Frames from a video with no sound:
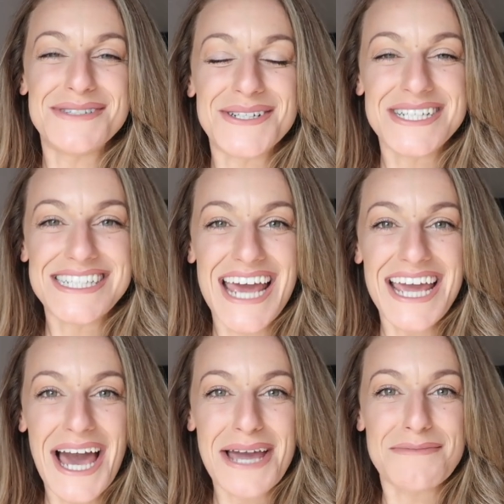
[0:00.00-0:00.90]
So
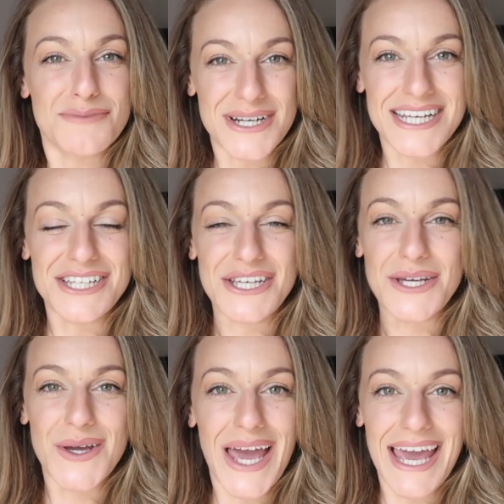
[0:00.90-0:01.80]
today I'm bringing
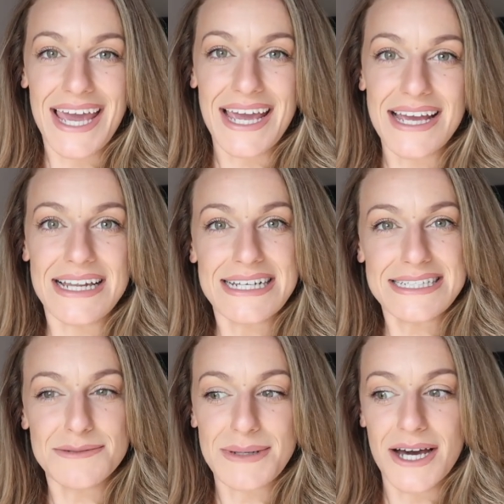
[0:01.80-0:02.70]
you a
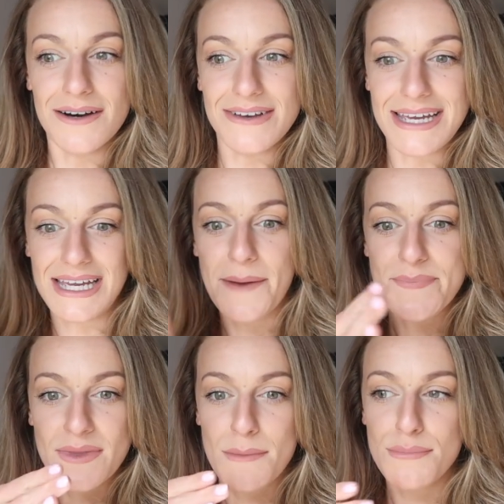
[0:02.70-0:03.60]
little bit of
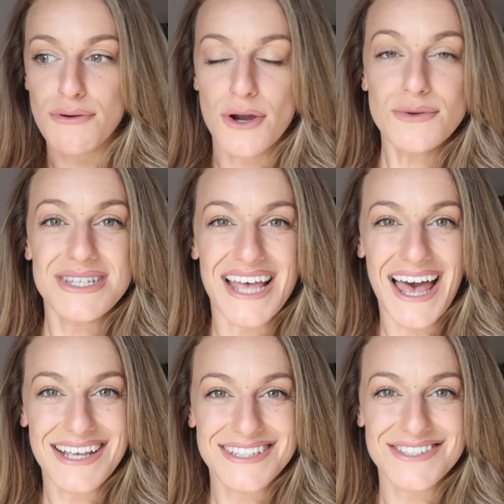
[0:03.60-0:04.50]
a
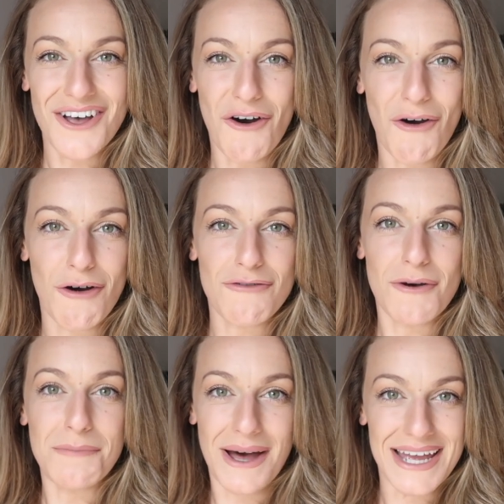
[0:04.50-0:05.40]
process
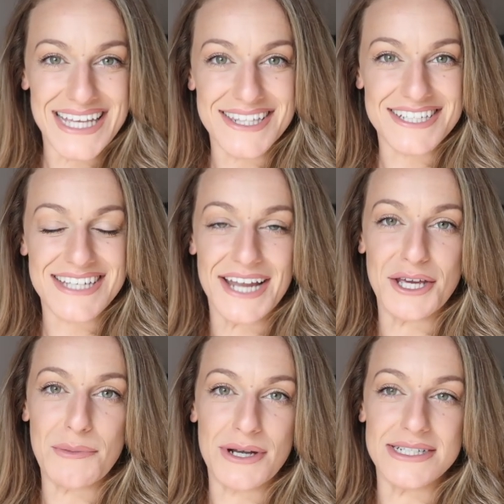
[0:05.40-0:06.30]
of buying the
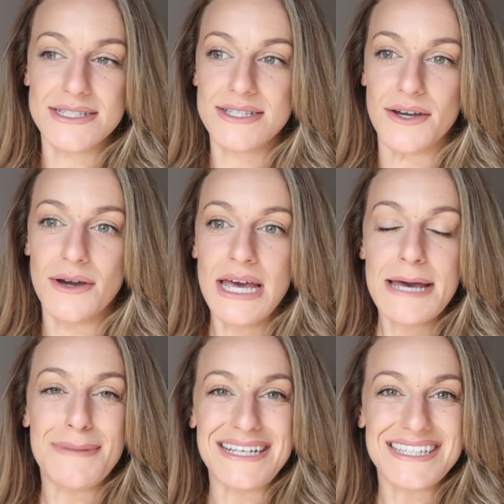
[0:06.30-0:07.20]
Desenio prints. So
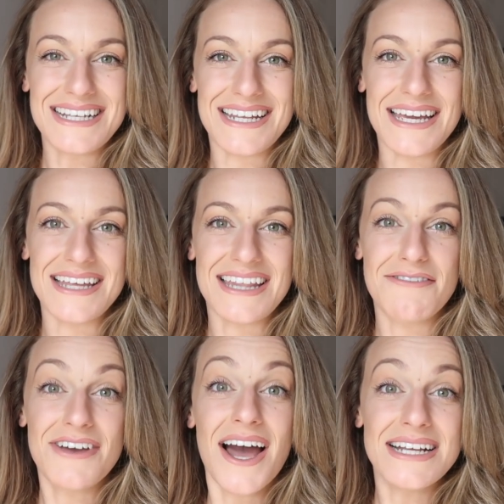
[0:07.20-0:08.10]
basically
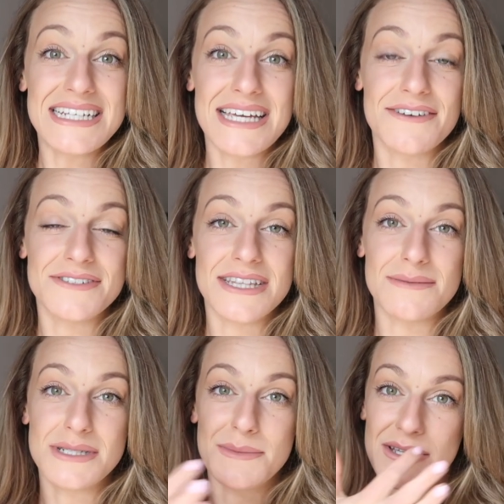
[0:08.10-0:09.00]
they've kindly gifted
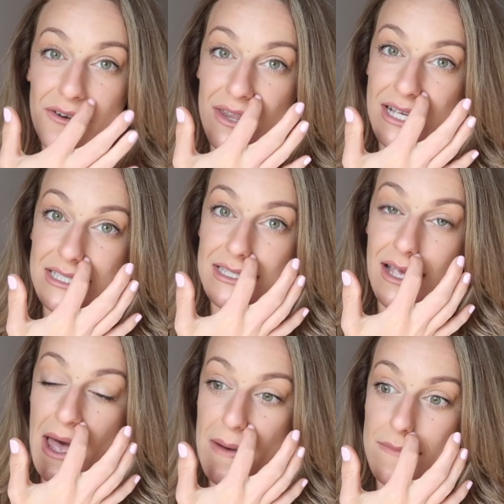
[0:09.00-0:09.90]
them to me for this
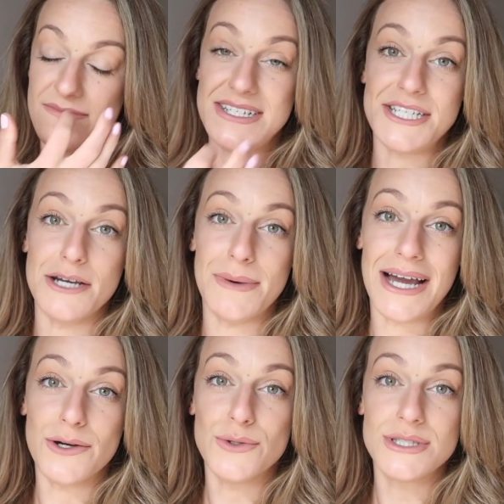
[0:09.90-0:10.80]
video, but
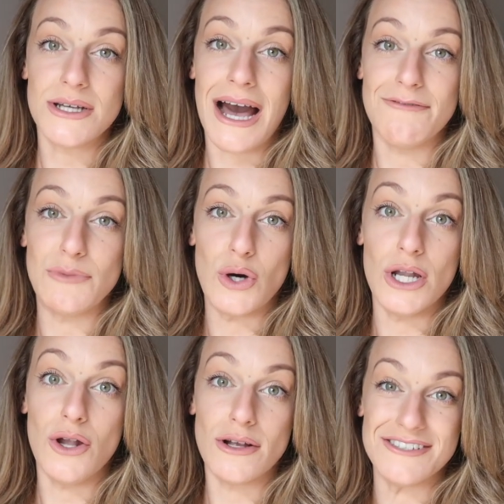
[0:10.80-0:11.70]
I also have bought
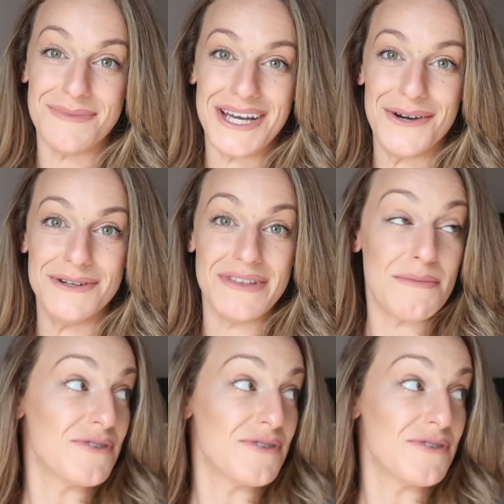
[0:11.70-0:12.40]
a lot of my own of their